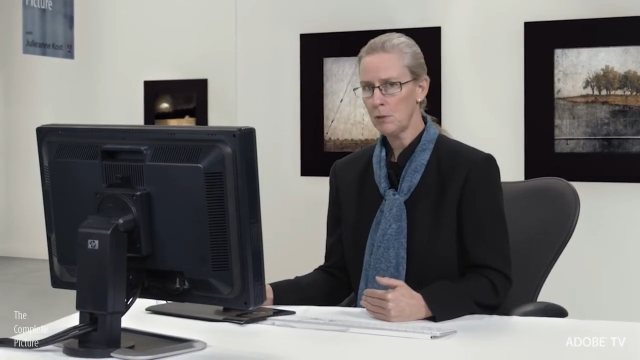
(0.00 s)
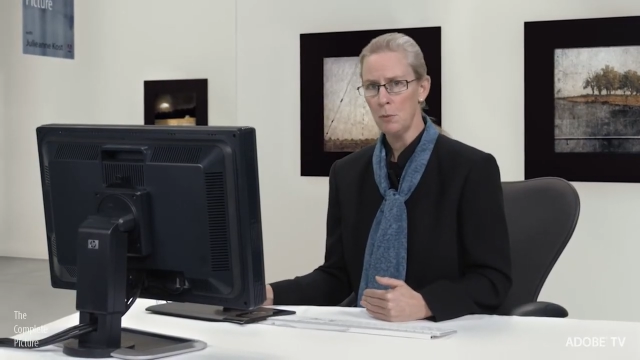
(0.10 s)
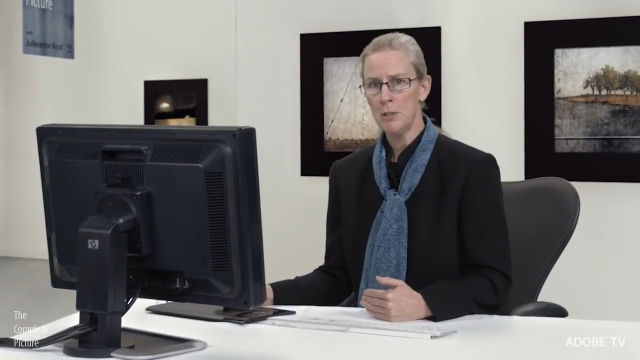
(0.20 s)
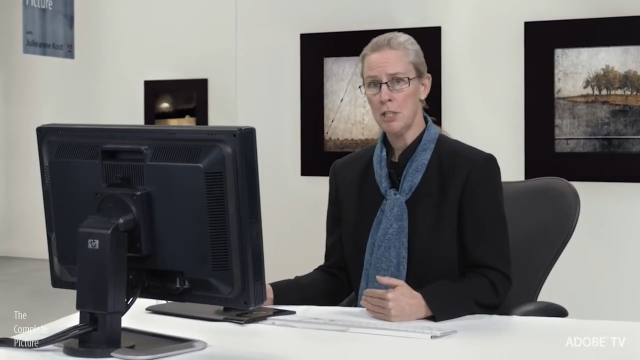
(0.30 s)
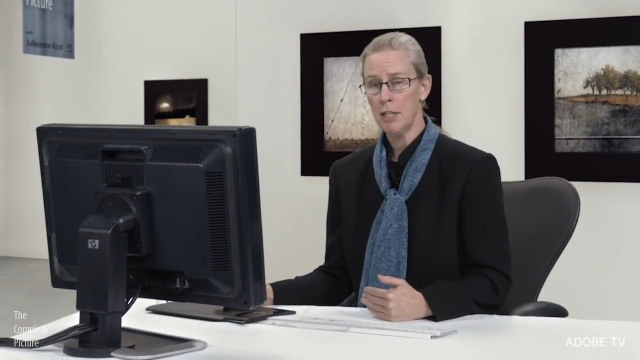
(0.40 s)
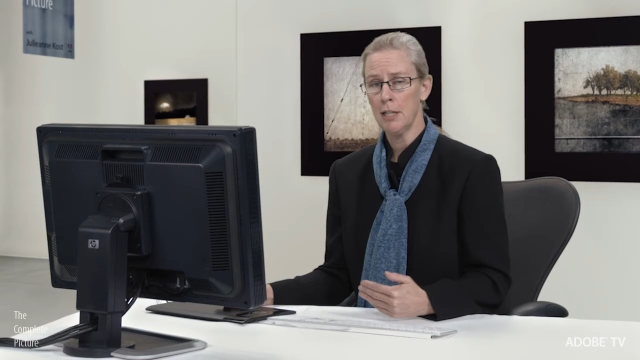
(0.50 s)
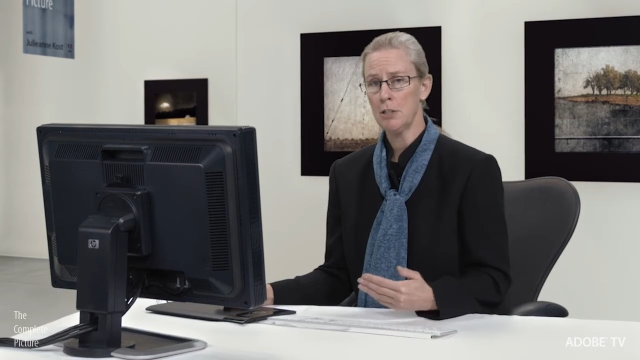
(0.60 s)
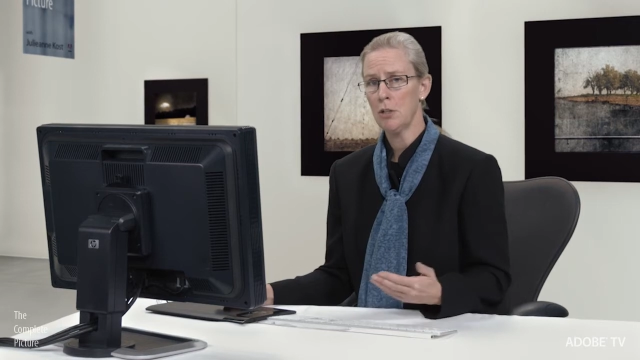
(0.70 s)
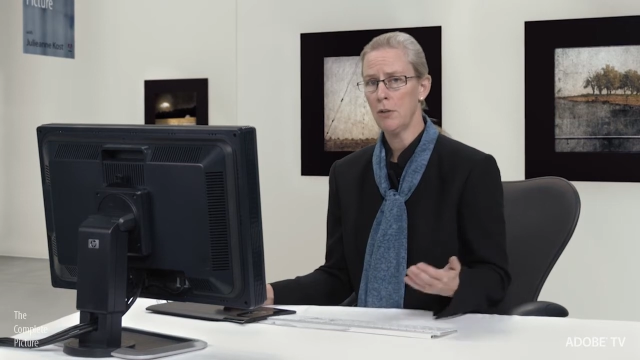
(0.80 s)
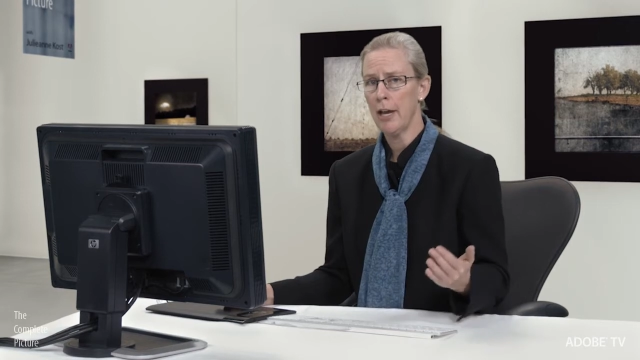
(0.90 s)
which again I
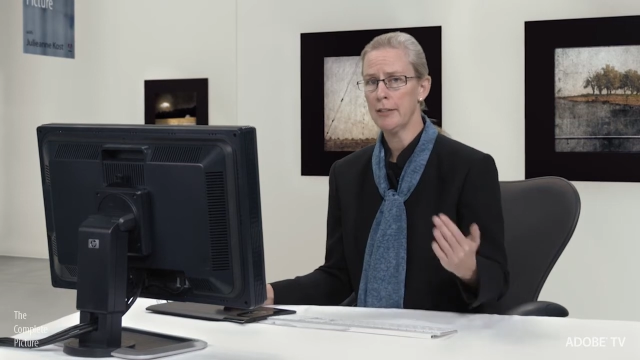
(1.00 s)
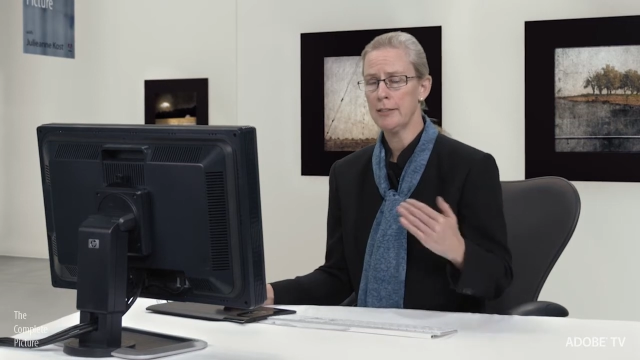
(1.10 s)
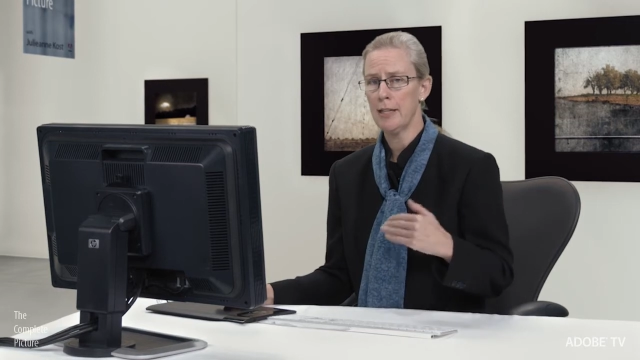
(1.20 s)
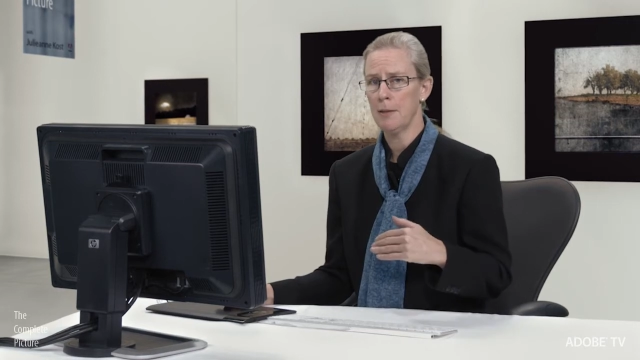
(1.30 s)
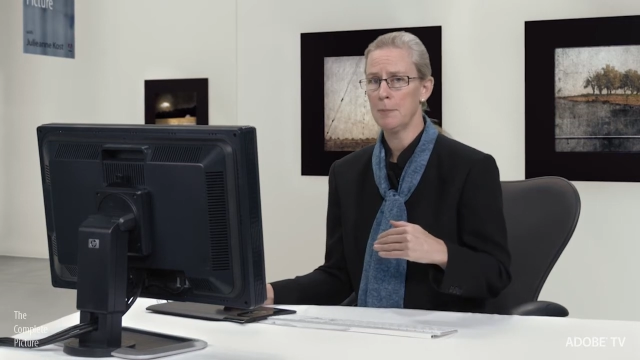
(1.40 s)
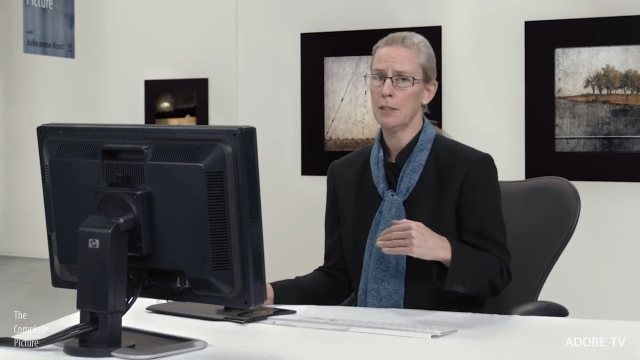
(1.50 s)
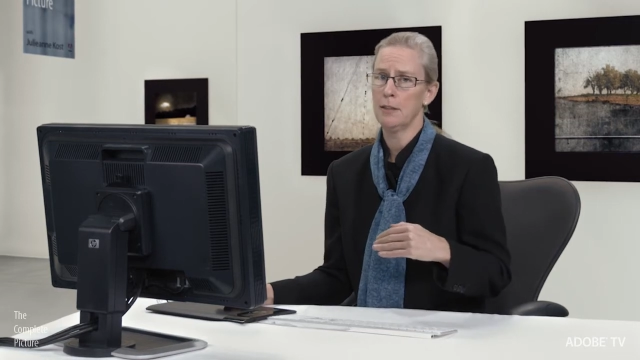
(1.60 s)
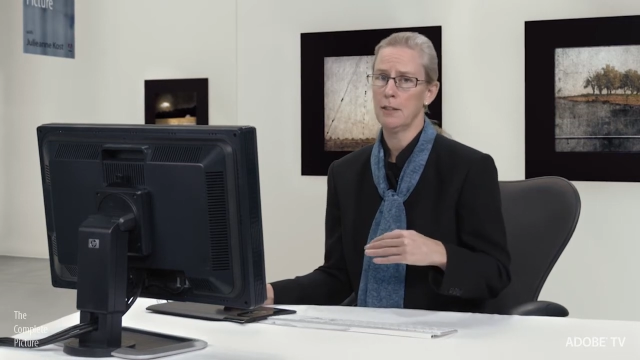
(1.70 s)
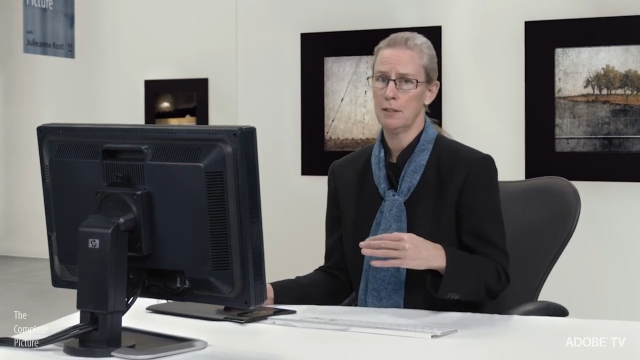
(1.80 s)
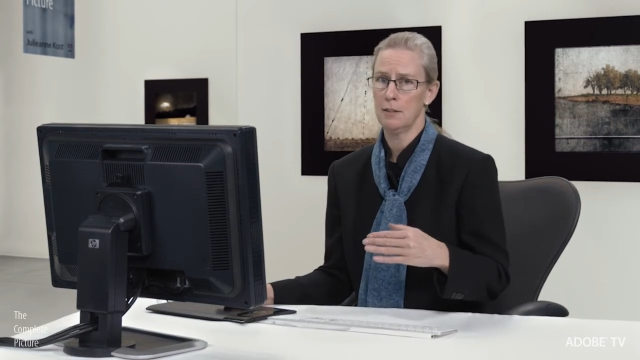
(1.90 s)
show you how to set up
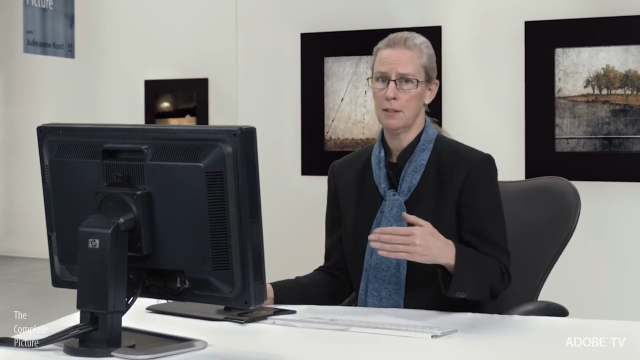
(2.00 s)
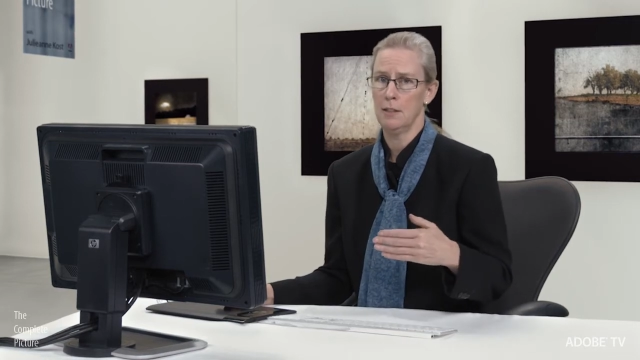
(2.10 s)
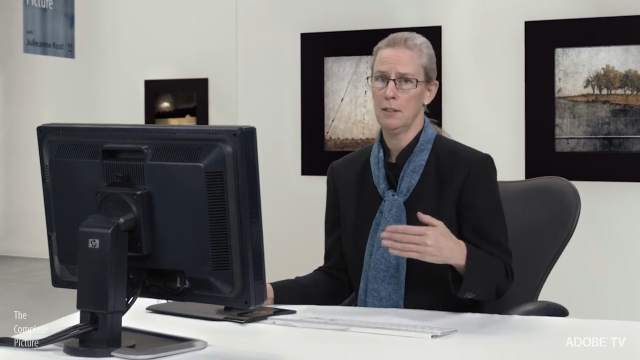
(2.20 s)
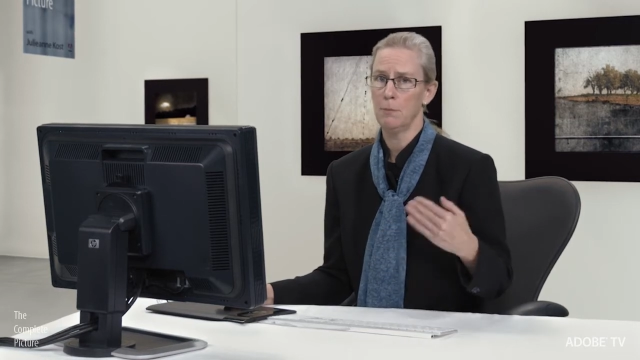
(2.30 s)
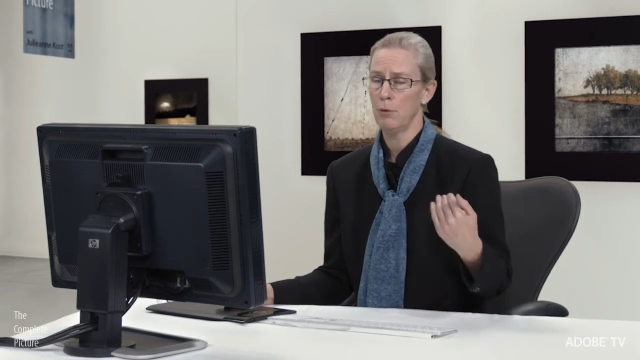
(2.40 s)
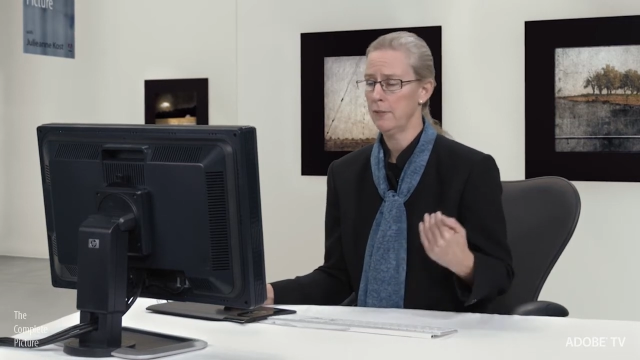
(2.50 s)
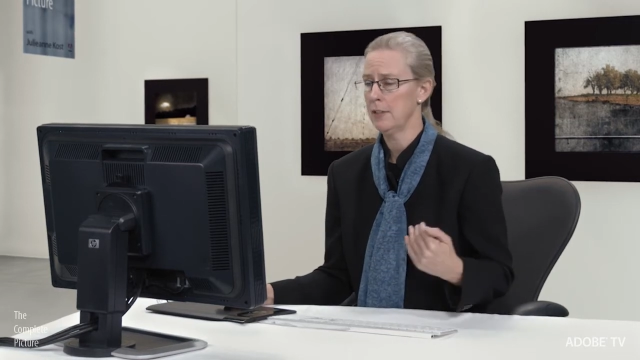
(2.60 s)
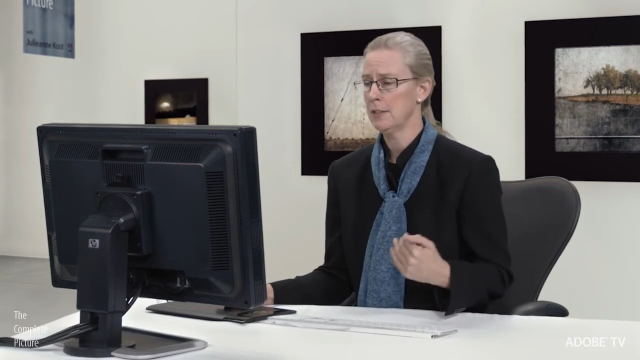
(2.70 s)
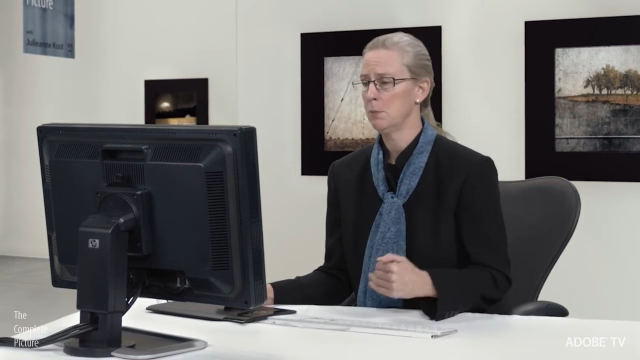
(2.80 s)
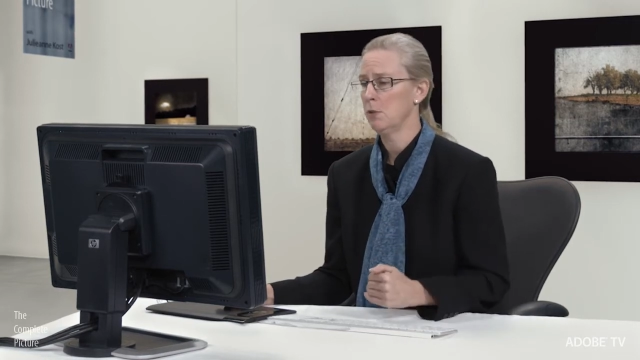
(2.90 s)
in the
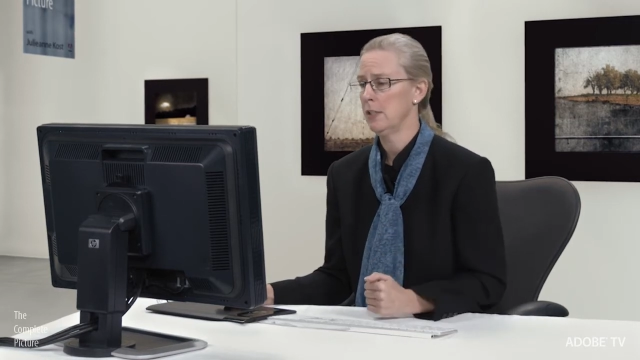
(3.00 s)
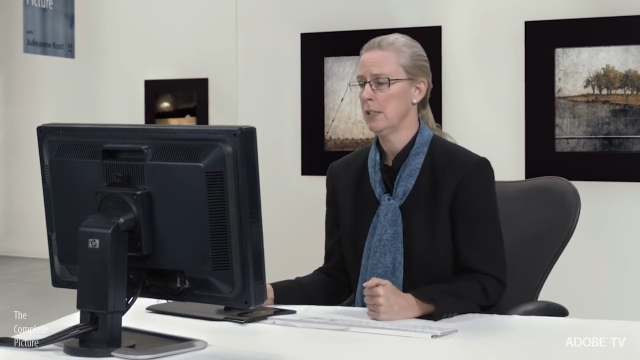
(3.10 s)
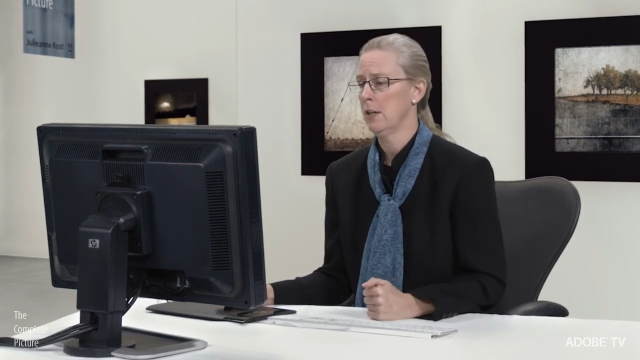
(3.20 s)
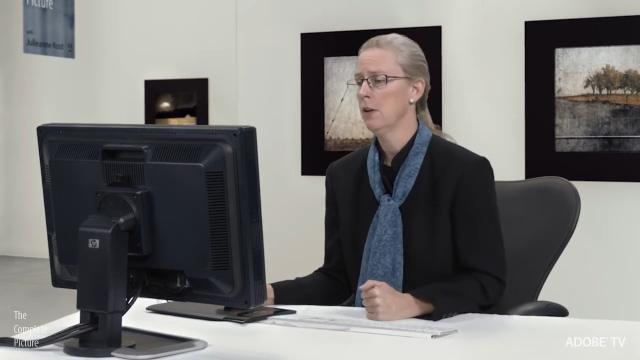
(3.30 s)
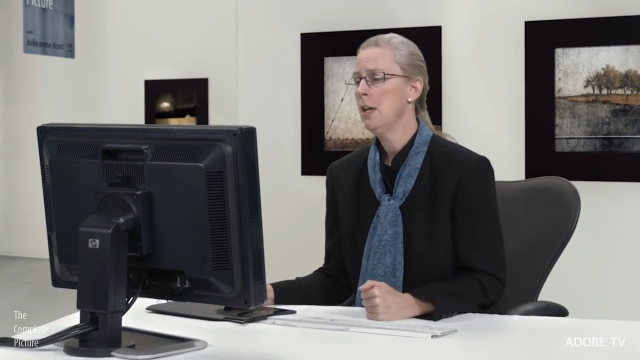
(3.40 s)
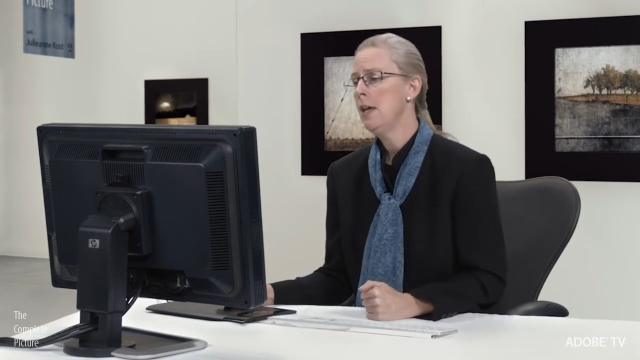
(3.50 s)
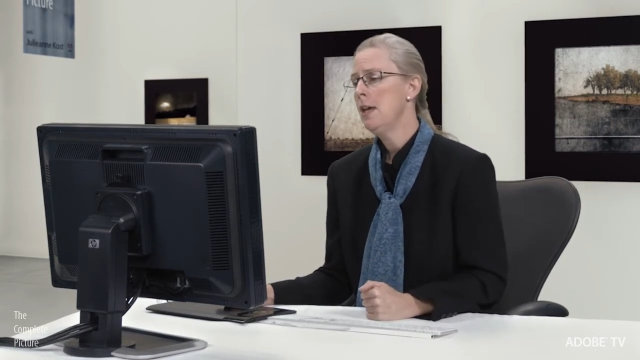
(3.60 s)
previous movie there,